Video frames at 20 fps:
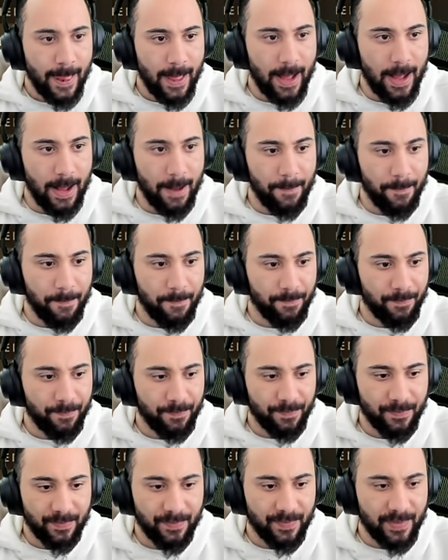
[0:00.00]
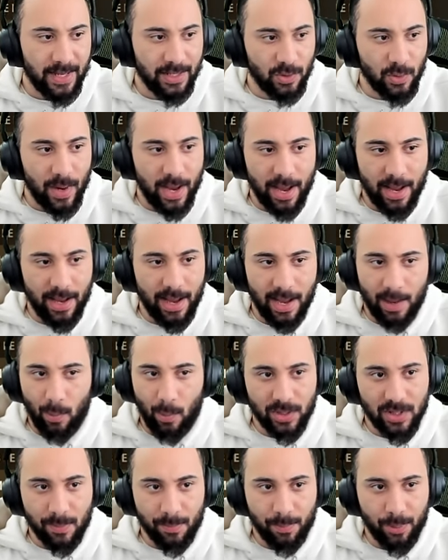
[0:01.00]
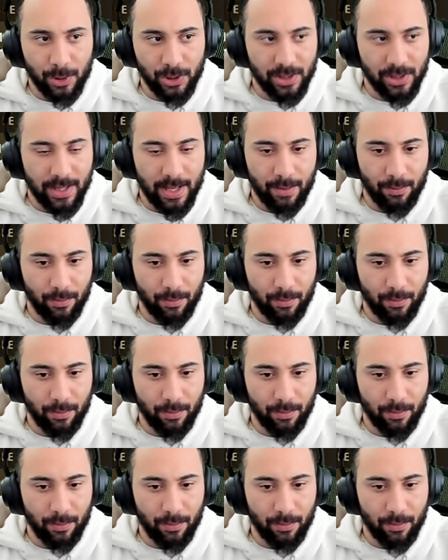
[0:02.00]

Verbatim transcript: Uh, that's why I, I wasn't pushing that